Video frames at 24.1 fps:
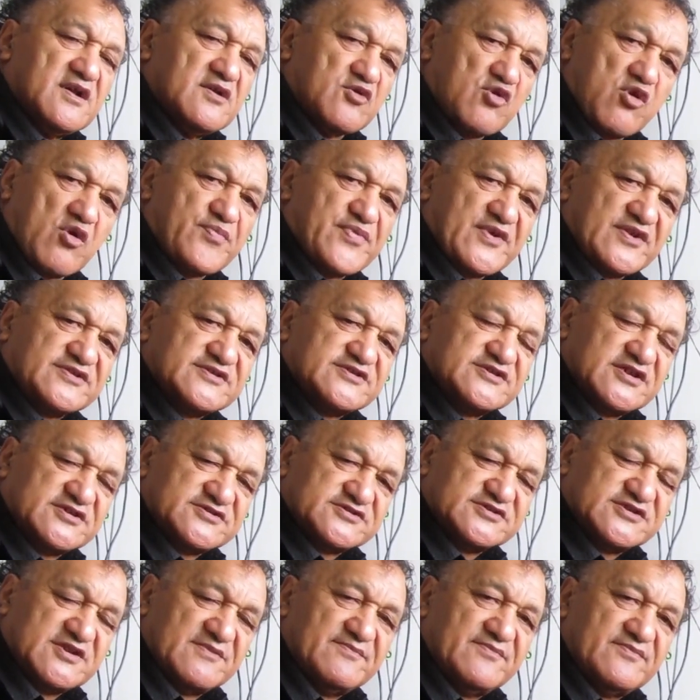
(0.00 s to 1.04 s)
corporate
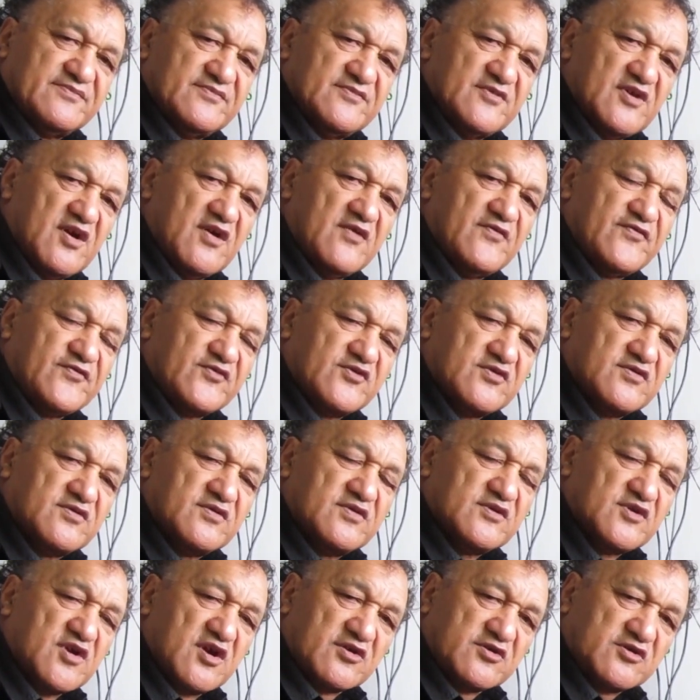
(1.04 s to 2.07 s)
system of
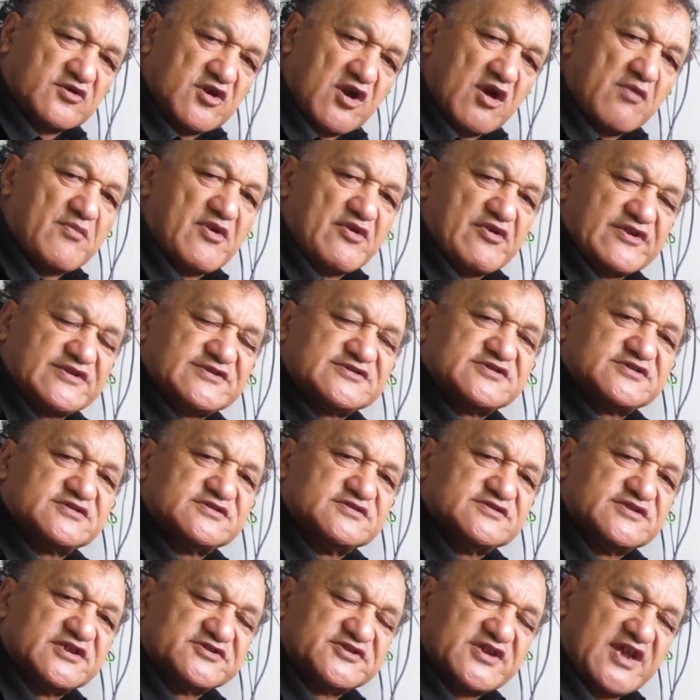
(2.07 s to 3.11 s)
conglomerates,
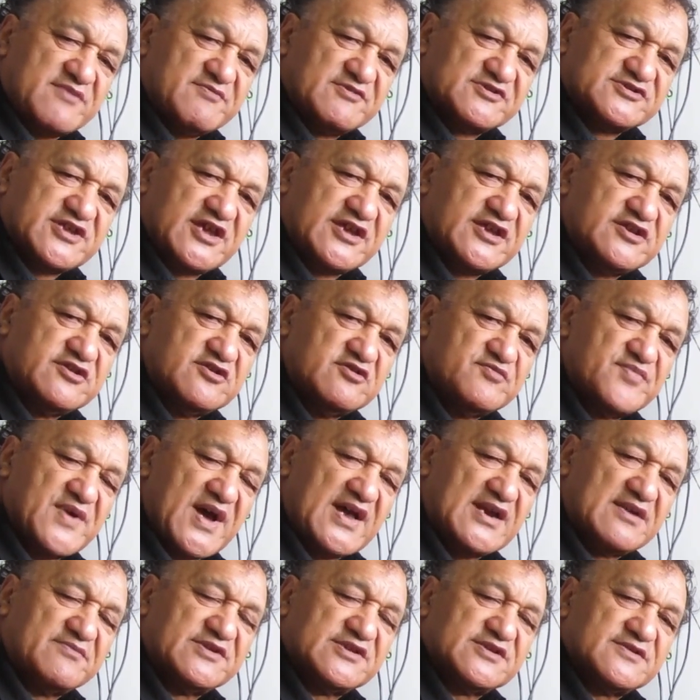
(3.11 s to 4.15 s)
the same as the EU
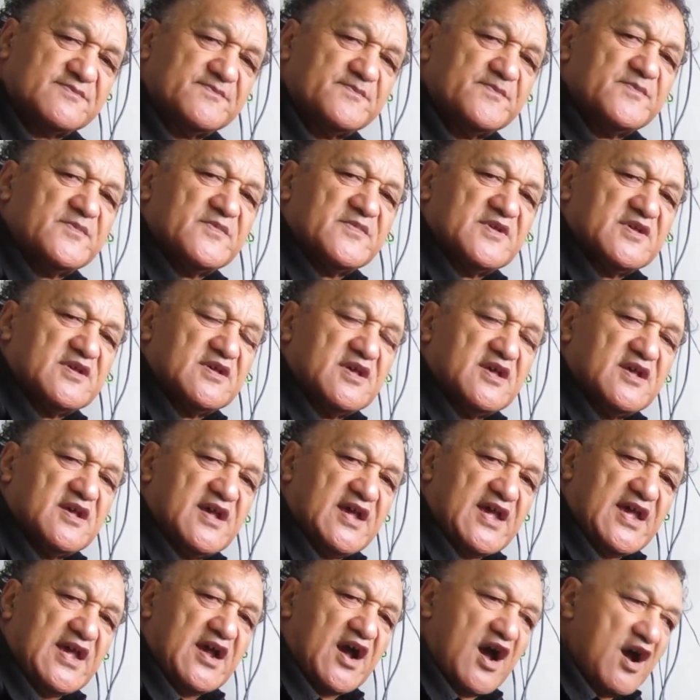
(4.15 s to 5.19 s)
Parliament,
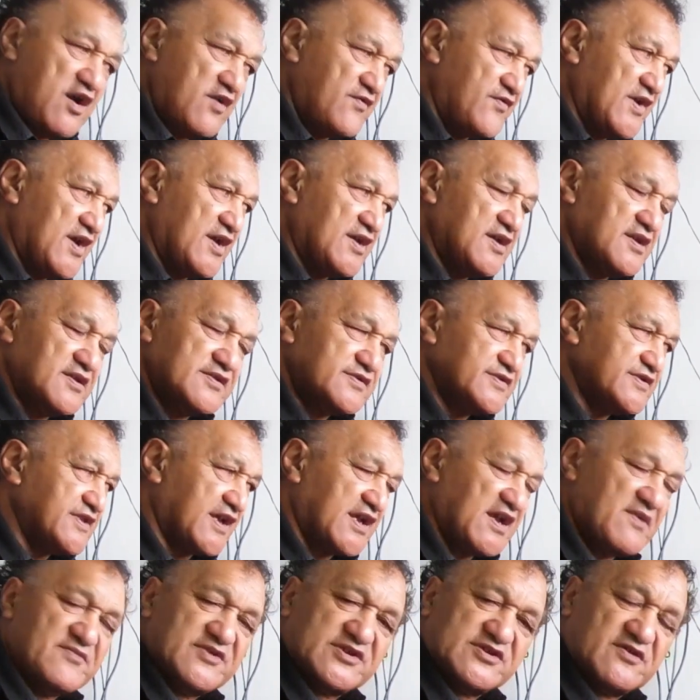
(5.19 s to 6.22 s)
over the
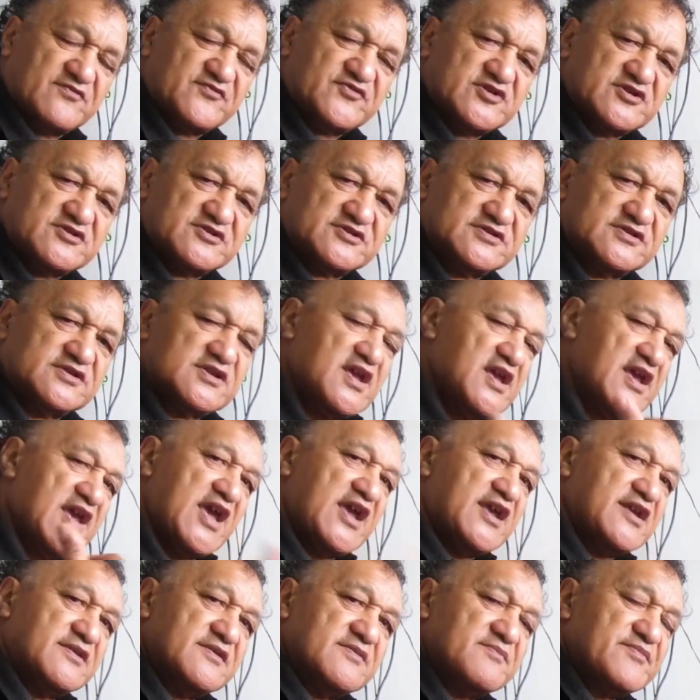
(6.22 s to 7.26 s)
government of New Zealand,
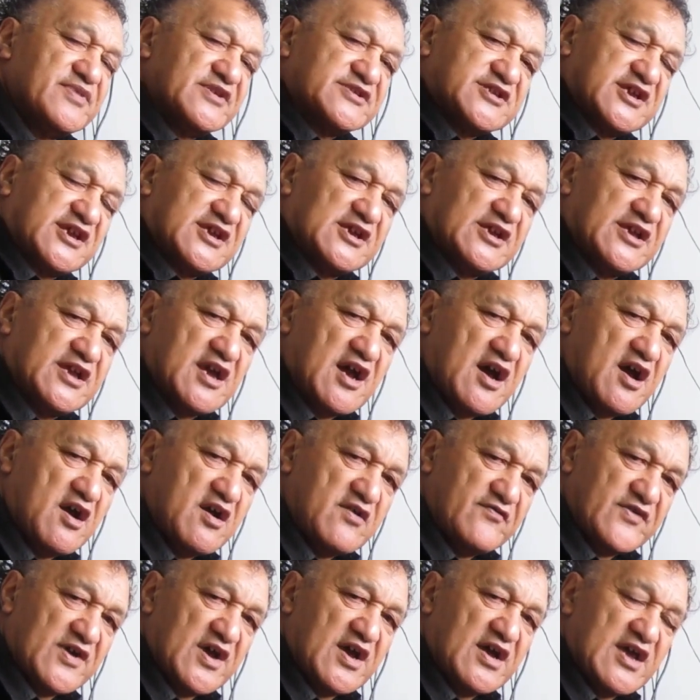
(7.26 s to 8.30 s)
and particularly
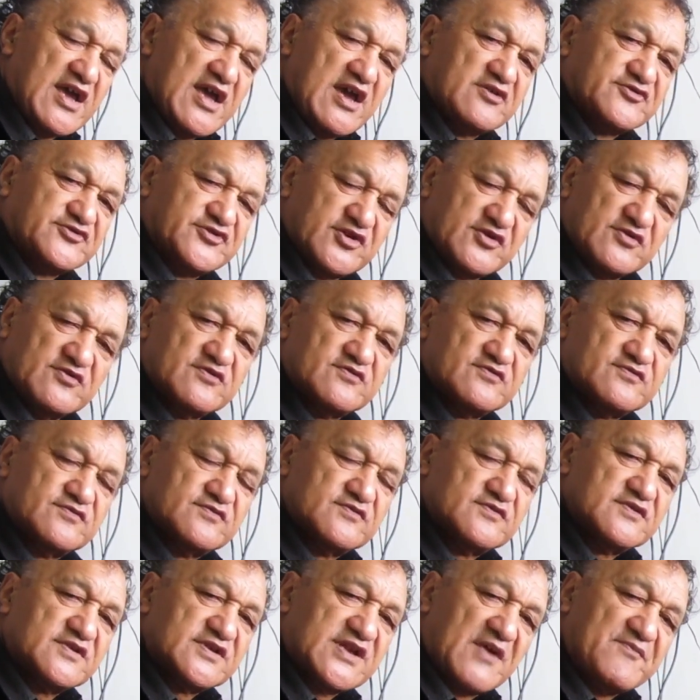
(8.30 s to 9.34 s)
over our dual
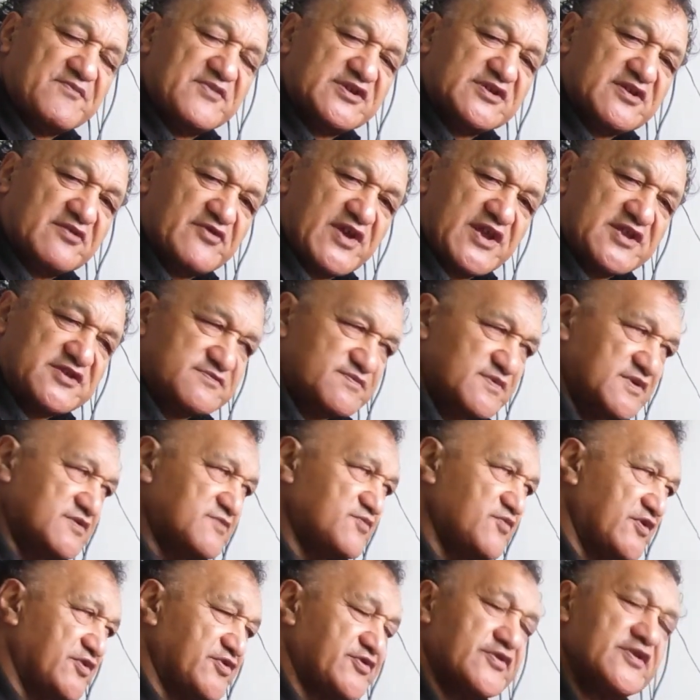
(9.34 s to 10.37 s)
government arrangement
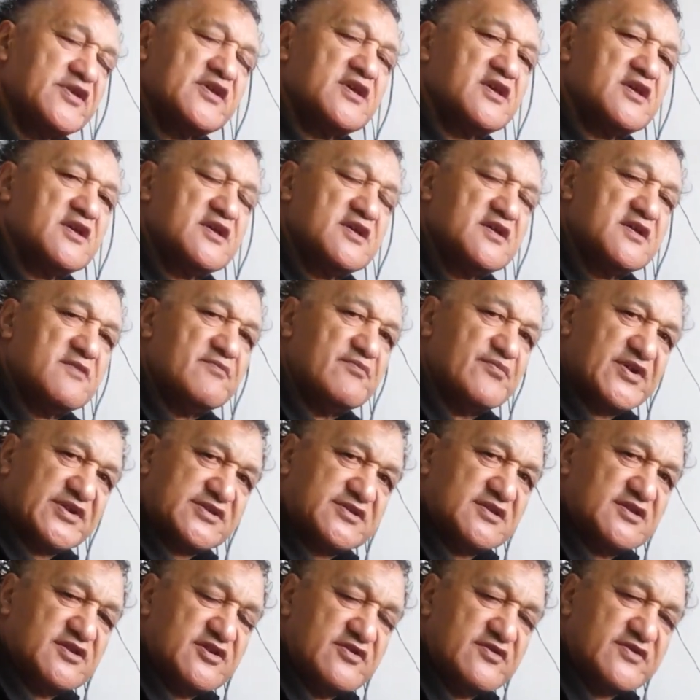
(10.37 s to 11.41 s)
with
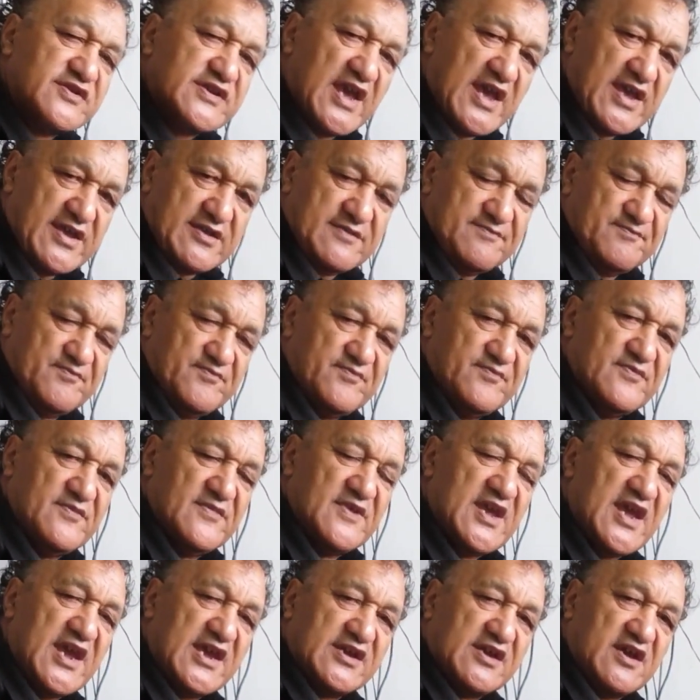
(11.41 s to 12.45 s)
Britain, UK,
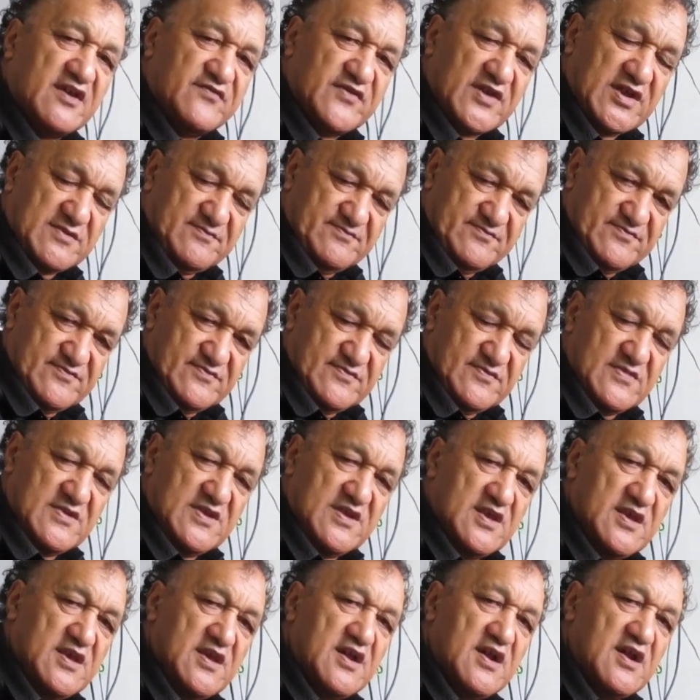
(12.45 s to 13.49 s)
Hanover,
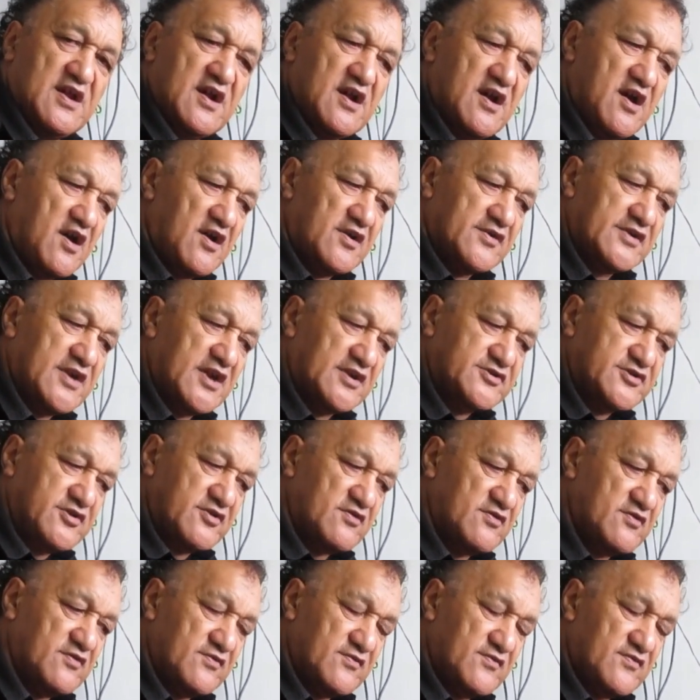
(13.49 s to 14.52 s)
on a
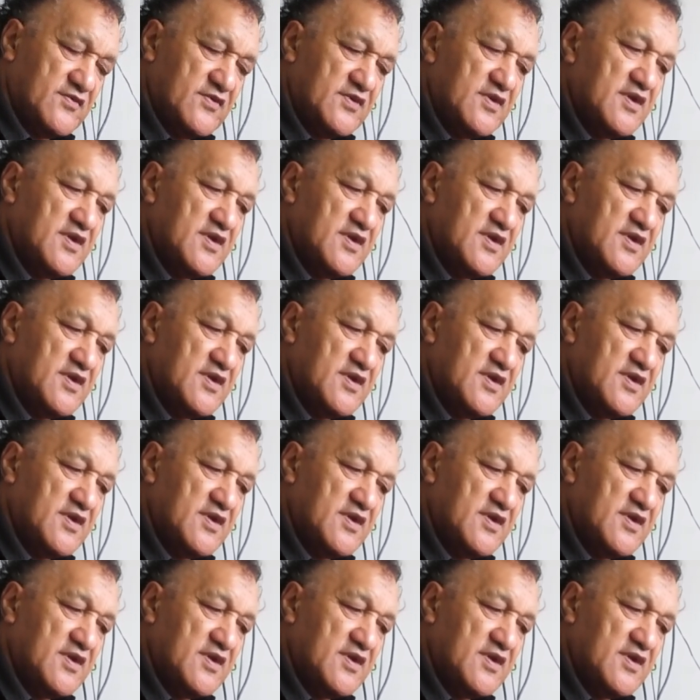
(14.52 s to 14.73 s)
dual